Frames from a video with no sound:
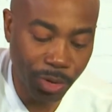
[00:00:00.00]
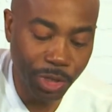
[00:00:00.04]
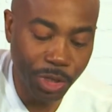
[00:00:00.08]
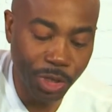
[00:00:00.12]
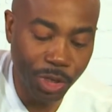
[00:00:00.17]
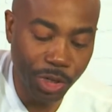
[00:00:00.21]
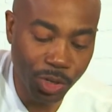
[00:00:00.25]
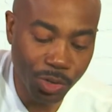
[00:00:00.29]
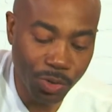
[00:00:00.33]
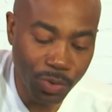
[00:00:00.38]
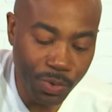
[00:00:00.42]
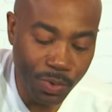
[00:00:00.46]

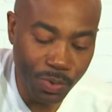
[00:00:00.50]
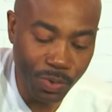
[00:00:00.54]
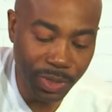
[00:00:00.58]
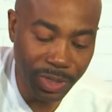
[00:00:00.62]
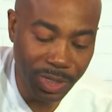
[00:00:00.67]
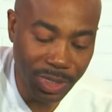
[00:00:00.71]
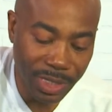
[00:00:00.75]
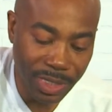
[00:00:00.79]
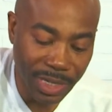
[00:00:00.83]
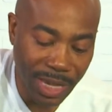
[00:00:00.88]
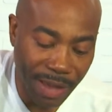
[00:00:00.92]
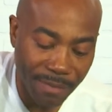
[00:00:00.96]

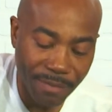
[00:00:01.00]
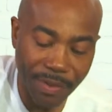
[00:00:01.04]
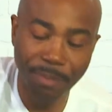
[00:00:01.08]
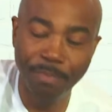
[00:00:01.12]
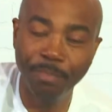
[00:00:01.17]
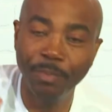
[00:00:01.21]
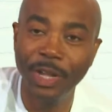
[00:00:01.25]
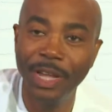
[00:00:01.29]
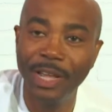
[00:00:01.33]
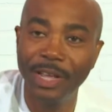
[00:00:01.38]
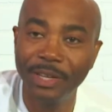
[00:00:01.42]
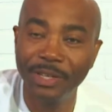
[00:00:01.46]

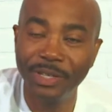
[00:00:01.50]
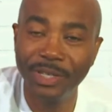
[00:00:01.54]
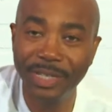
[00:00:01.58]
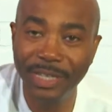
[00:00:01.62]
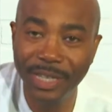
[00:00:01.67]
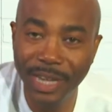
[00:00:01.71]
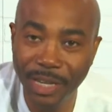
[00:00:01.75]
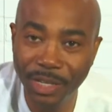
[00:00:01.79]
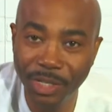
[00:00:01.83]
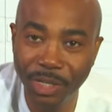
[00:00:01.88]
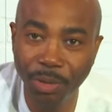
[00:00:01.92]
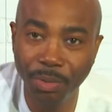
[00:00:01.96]

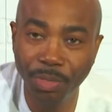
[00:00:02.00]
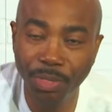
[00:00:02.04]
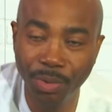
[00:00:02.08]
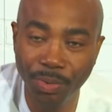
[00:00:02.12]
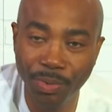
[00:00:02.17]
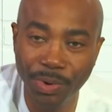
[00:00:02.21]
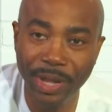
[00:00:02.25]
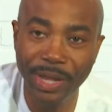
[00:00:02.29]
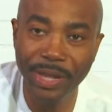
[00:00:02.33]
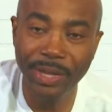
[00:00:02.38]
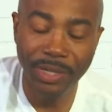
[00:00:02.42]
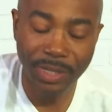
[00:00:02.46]

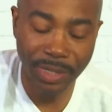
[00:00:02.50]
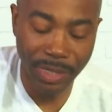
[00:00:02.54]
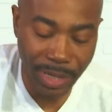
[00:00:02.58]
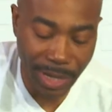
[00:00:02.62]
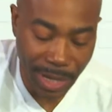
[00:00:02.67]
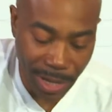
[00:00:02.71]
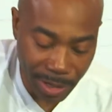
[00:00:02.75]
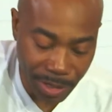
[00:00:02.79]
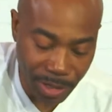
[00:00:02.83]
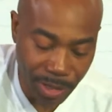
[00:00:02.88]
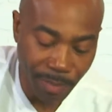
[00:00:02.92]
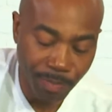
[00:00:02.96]

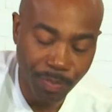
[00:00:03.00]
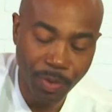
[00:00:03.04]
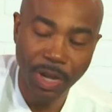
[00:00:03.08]
27636